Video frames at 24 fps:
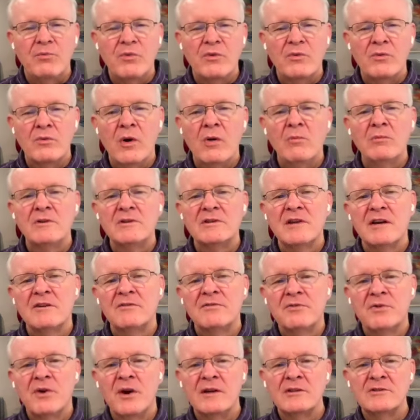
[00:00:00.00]
The Romans had a
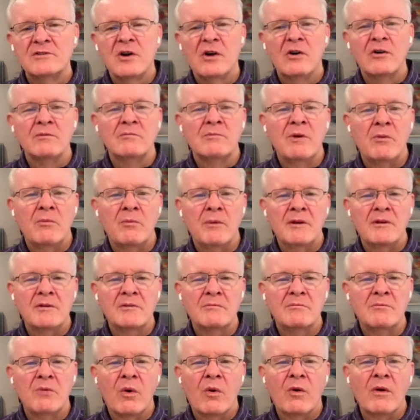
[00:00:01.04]
phrase called
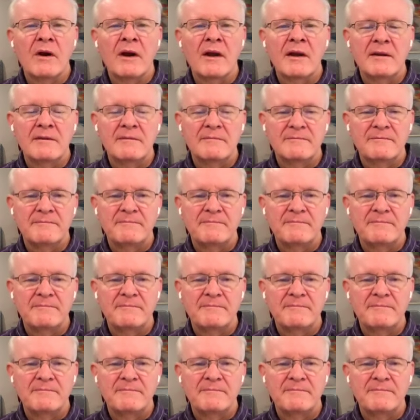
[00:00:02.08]
momentum mori.